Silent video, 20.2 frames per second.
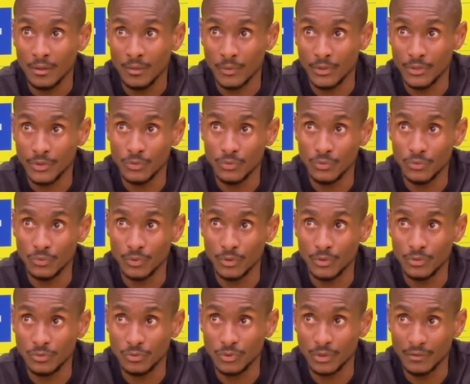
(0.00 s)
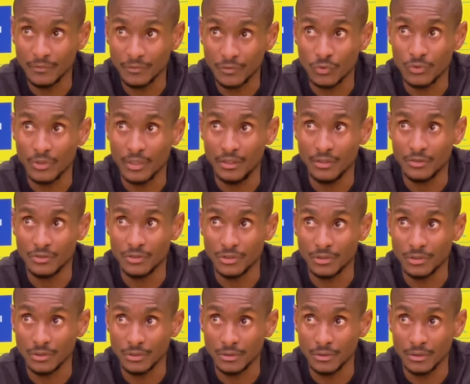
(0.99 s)
when you when you give good
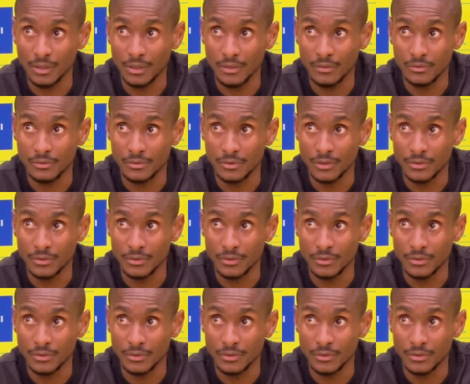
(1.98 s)
energy and